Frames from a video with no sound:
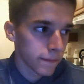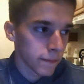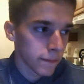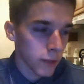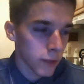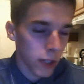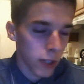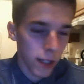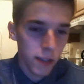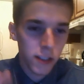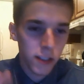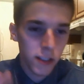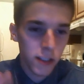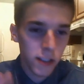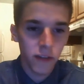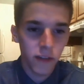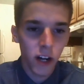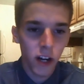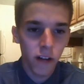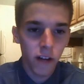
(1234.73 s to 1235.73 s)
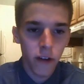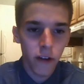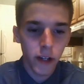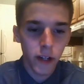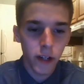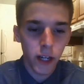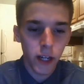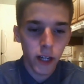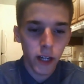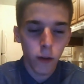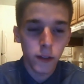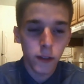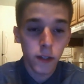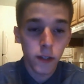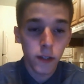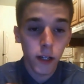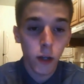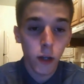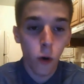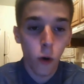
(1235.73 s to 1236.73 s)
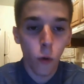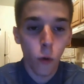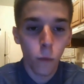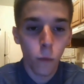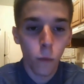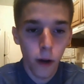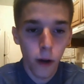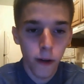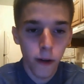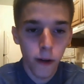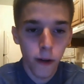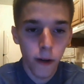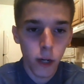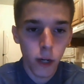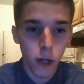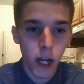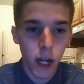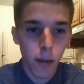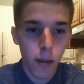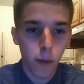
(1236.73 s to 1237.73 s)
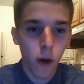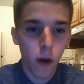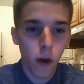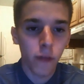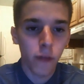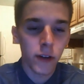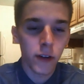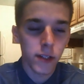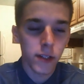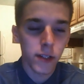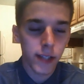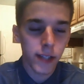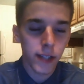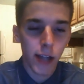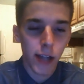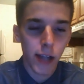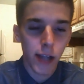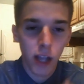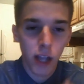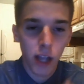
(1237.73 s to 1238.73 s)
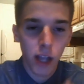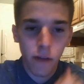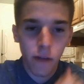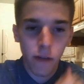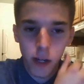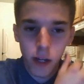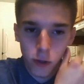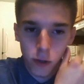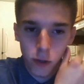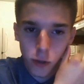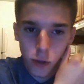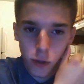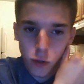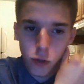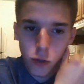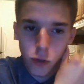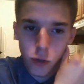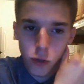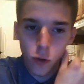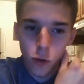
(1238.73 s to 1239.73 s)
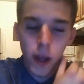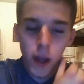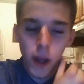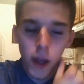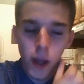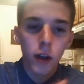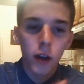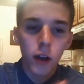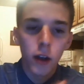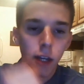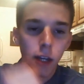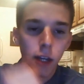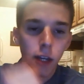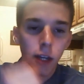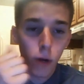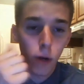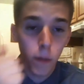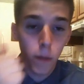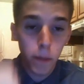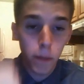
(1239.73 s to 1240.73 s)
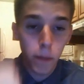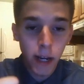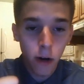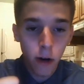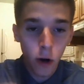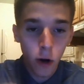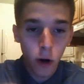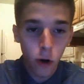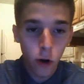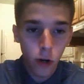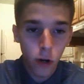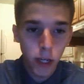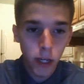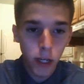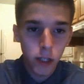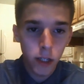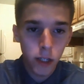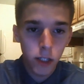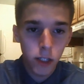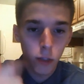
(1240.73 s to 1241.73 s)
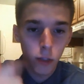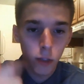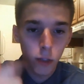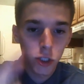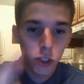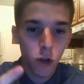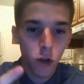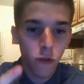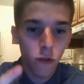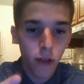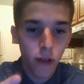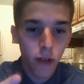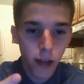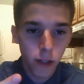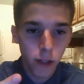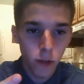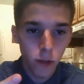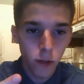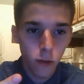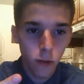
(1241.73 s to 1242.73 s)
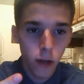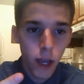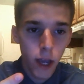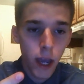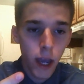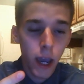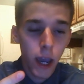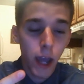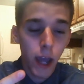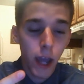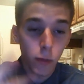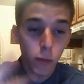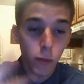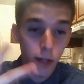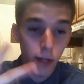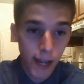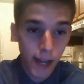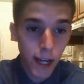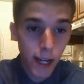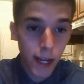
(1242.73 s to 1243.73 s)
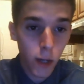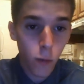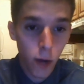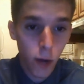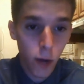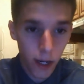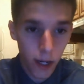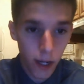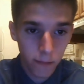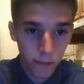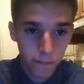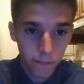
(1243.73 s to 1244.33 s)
Okay, this is very, very key. I'll study Holton Bugs when we hop off here, his cash cow videos on YouTube. Okay, you want to be in a hurry, you want to show value, and you want to take it away.